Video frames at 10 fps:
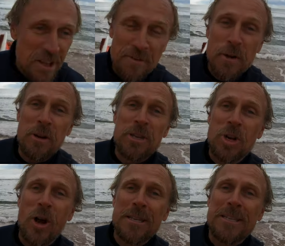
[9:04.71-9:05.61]
if you
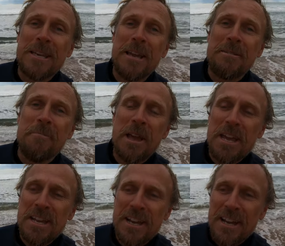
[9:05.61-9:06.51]
enjoyed seeing me